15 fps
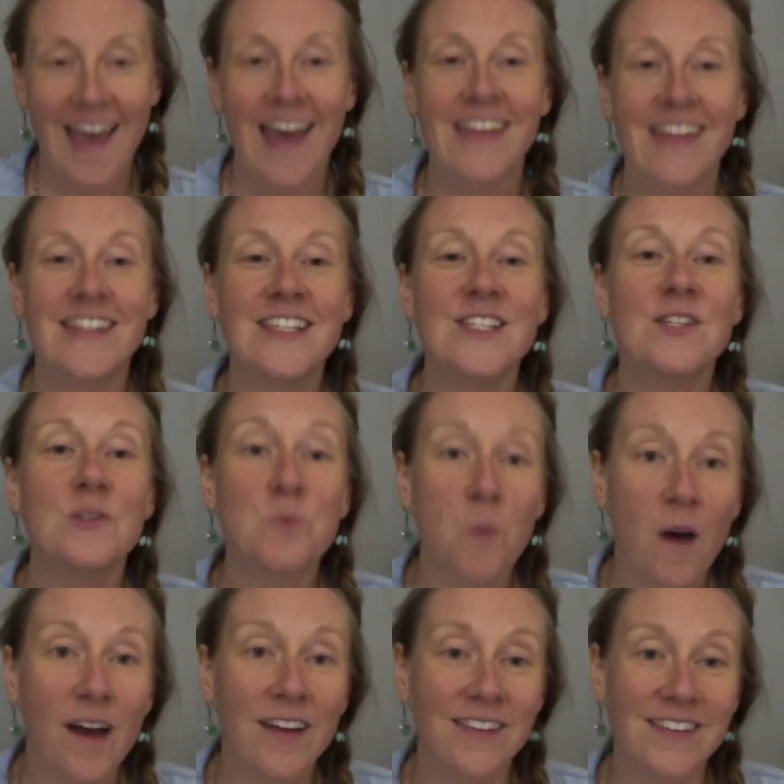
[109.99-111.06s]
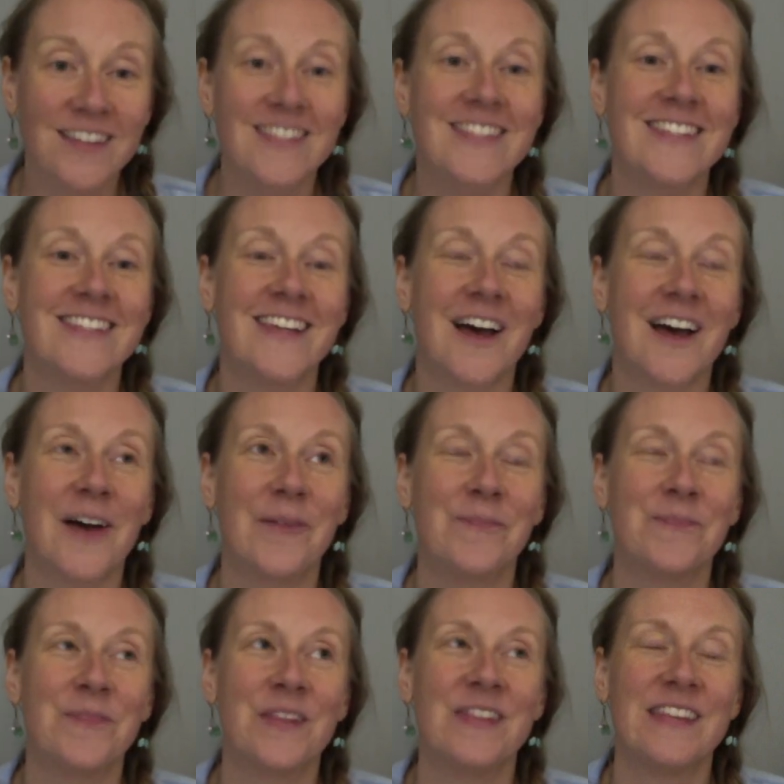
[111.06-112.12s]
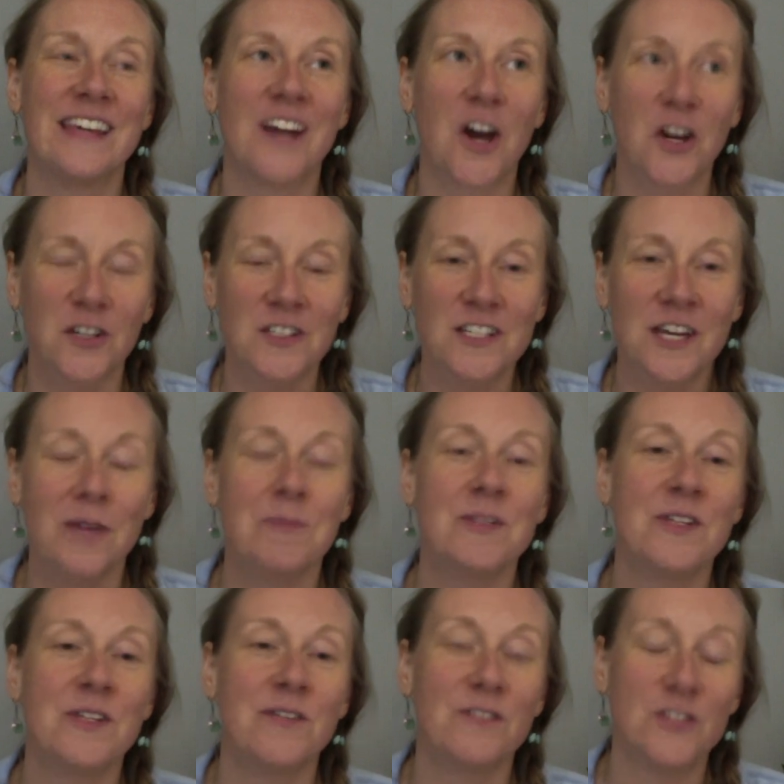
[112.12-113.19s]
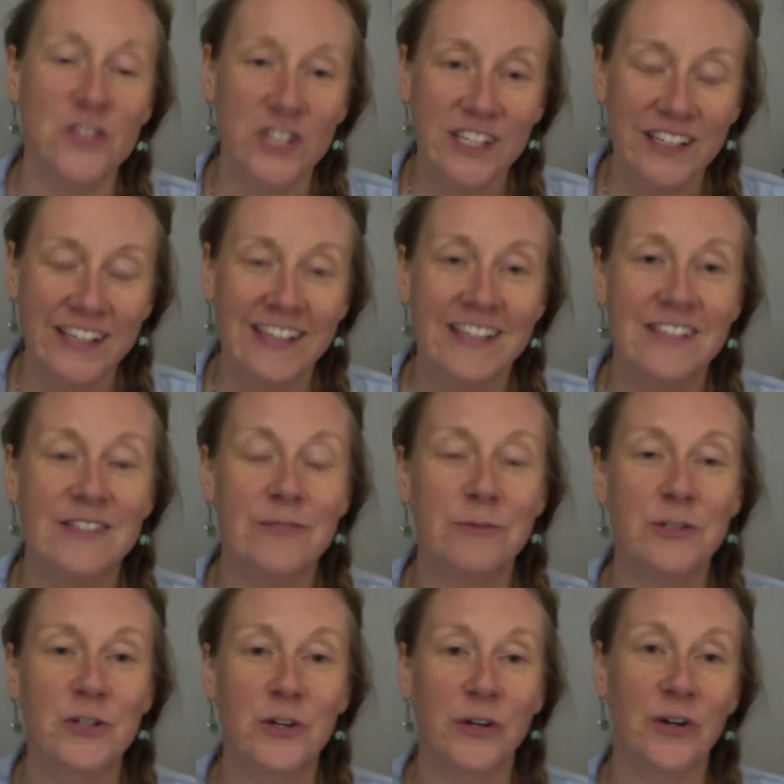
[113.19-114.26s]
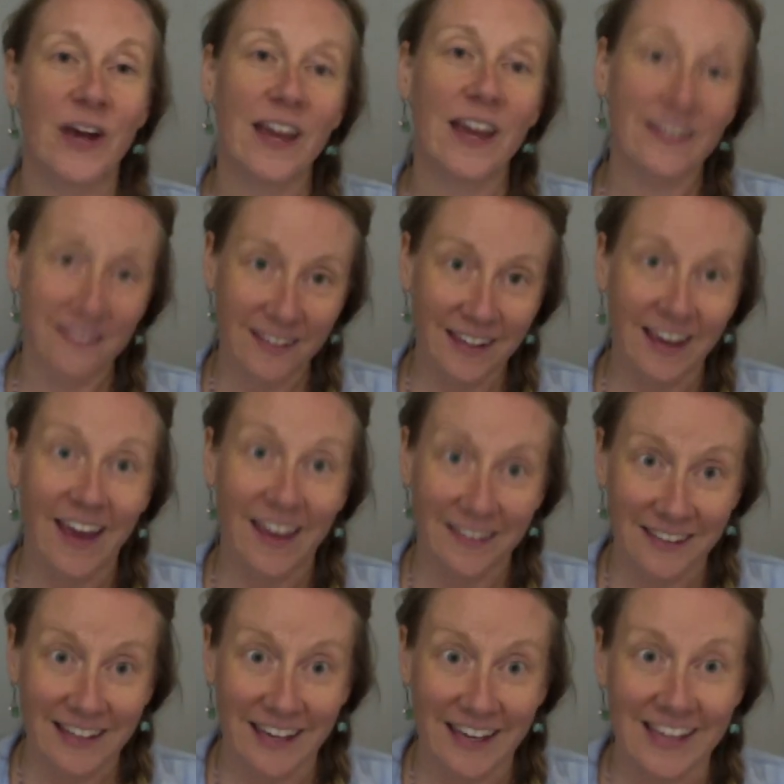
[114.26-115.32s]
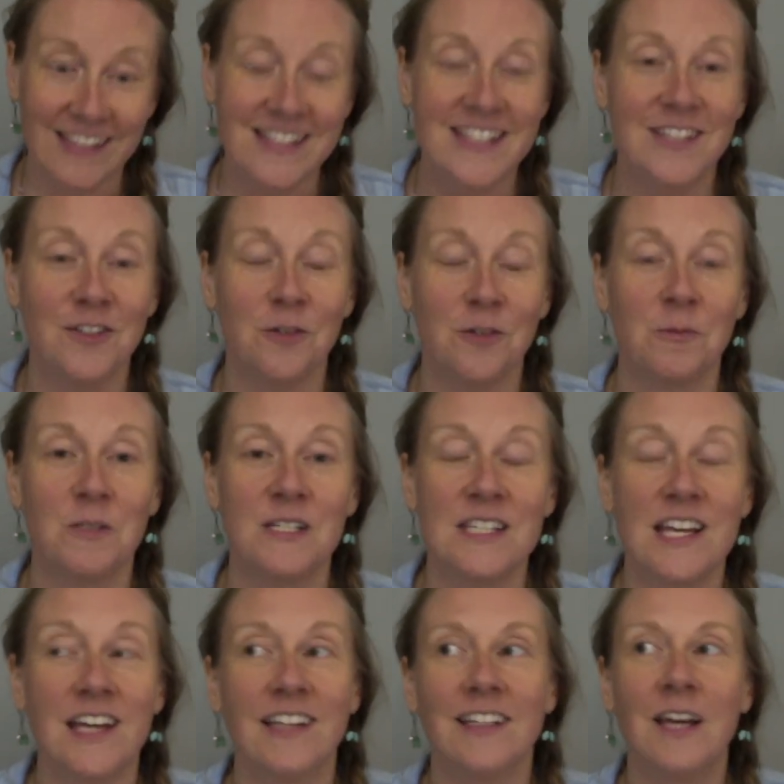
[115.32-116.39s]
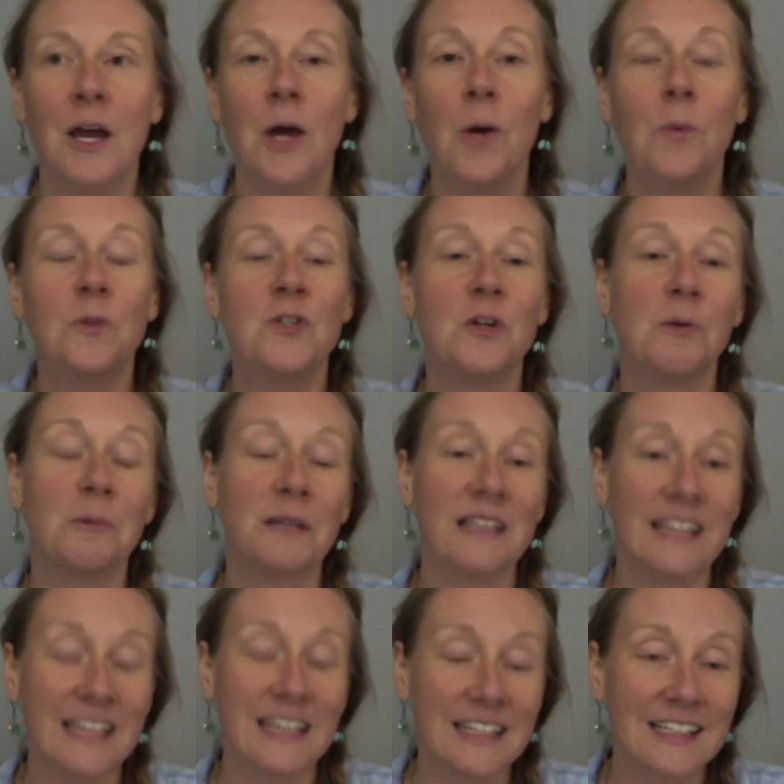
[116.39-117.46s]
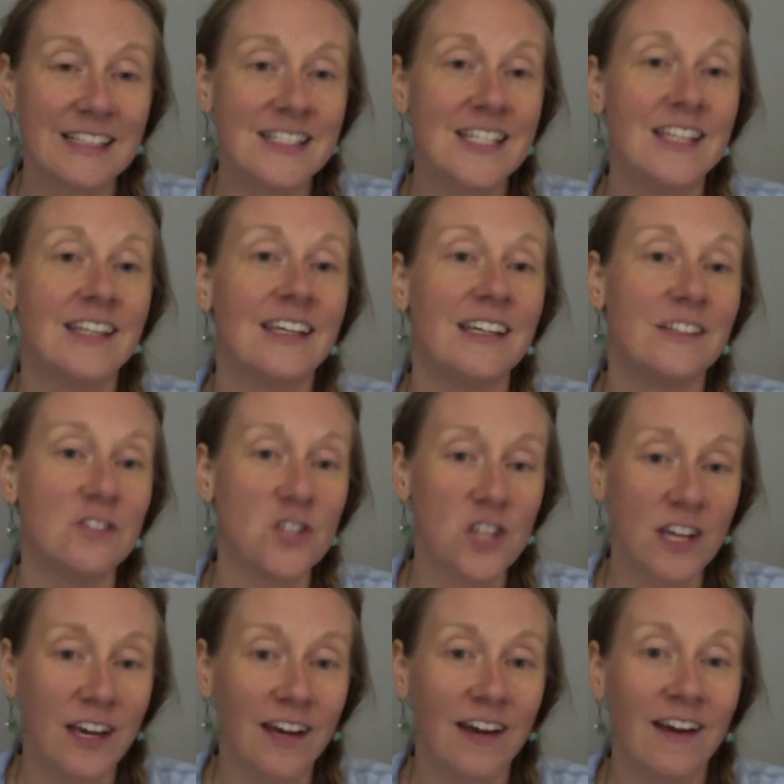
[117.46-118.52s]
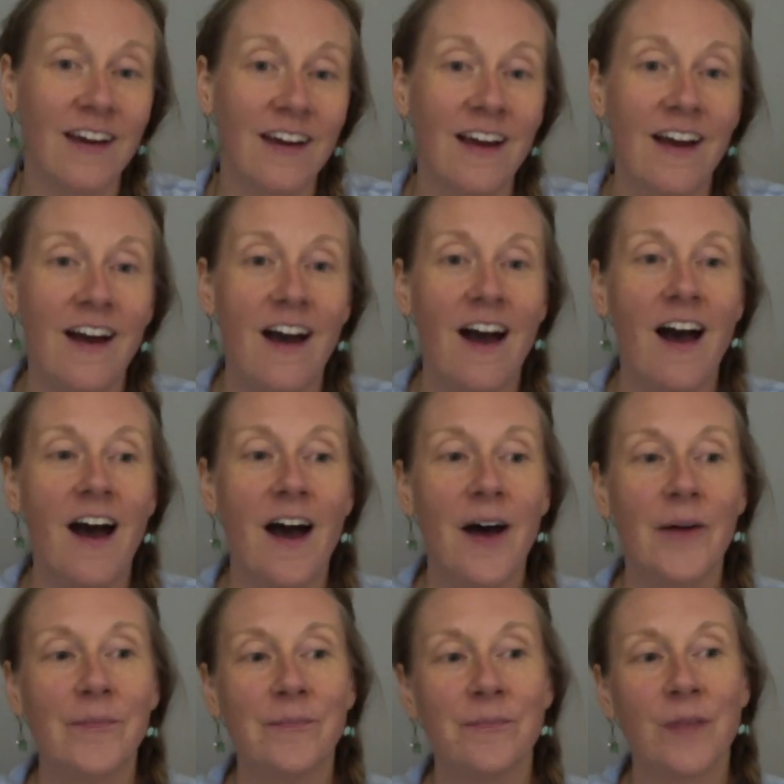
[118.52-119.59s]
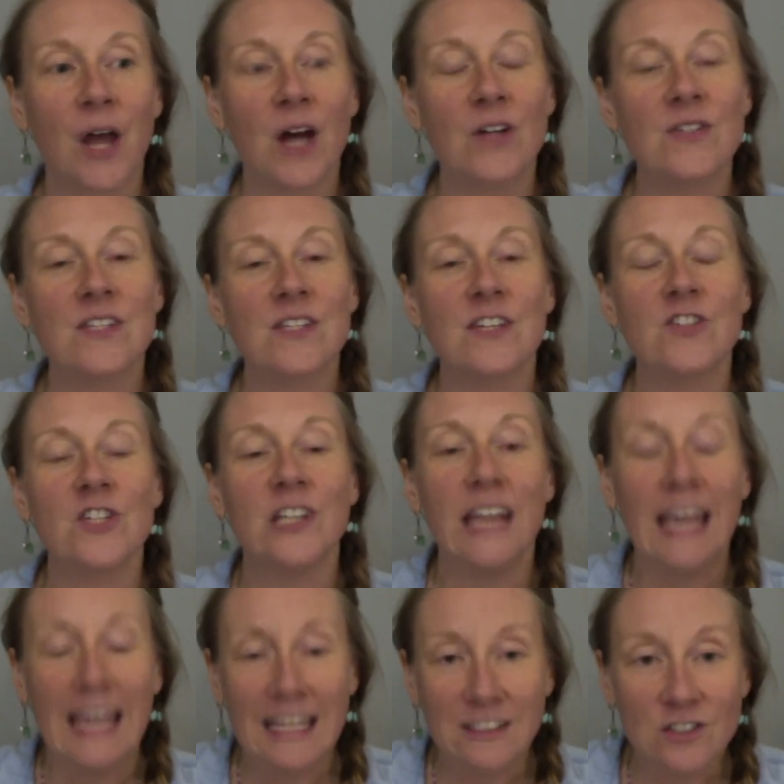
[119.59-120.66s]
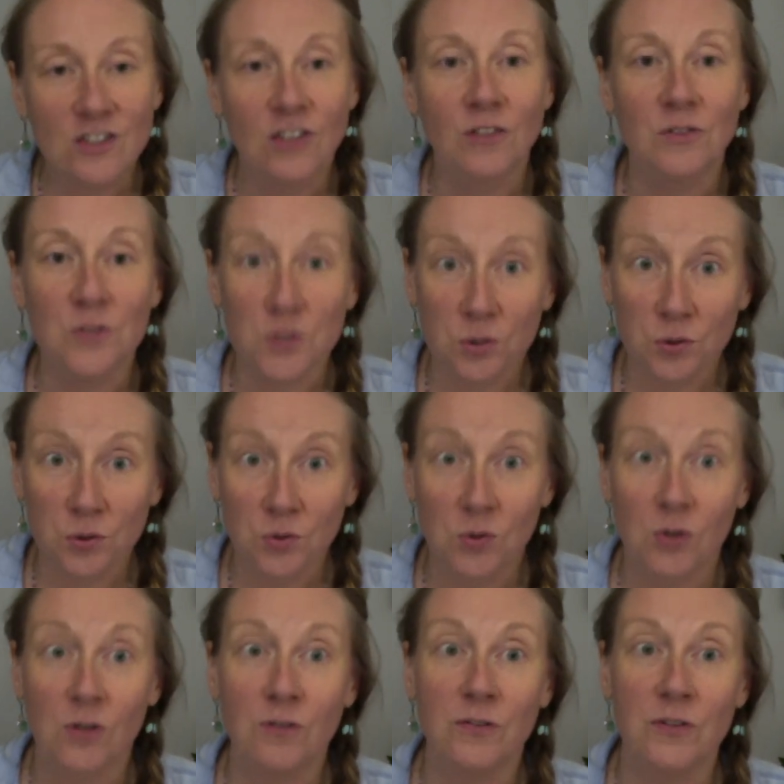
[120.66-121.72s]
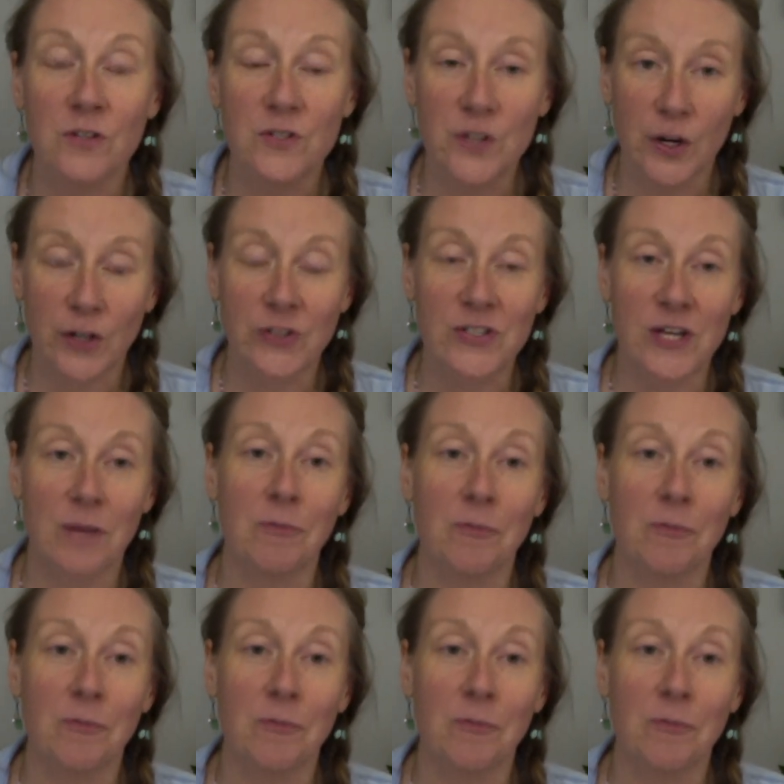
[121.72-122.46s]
And this is why this um, the archetypes of the gene keys, which are and the and the gates in human design, which are related to the I Ching, um, are such an ancient tool for this archetypal